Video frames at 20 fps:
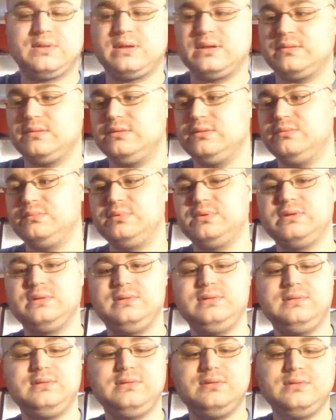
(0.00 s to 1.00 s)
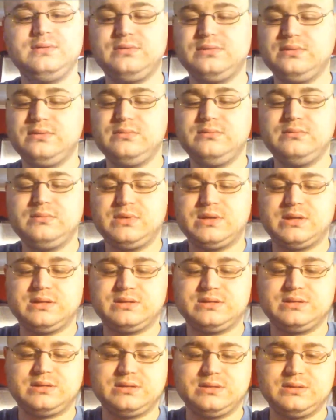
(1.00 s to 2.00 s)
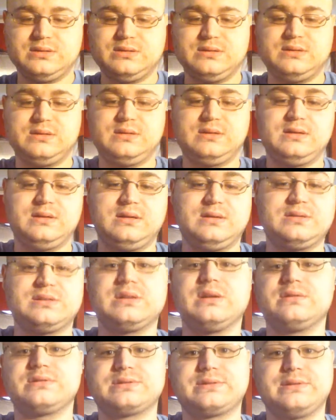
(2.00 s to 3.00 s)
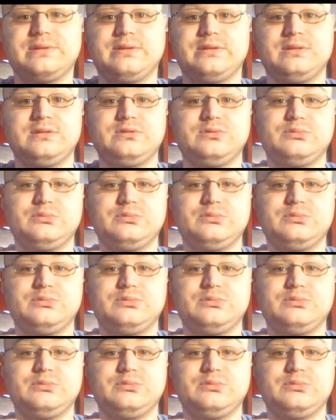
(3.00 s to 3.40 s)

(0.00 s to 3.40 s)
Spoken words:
I put a little too much. I'll show you in a little